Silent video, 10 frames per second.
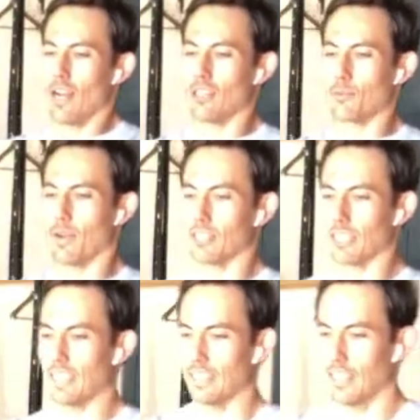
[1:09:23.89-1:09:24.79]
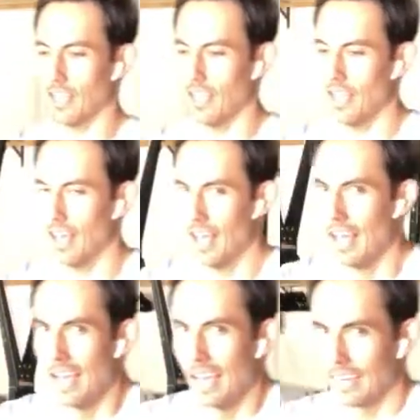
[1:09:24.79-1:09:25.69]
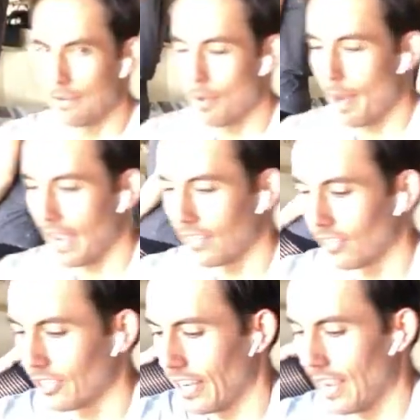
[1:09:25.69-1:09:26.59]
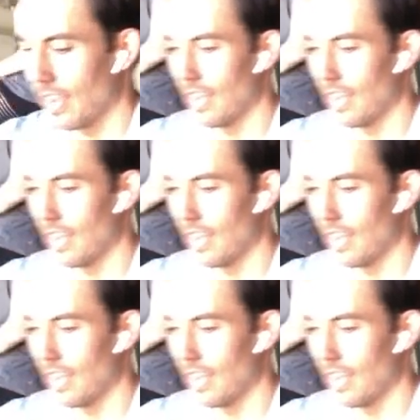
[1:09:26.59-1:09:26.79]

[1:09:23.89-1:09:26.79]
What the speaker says: house project days, and he'd be back Thursday.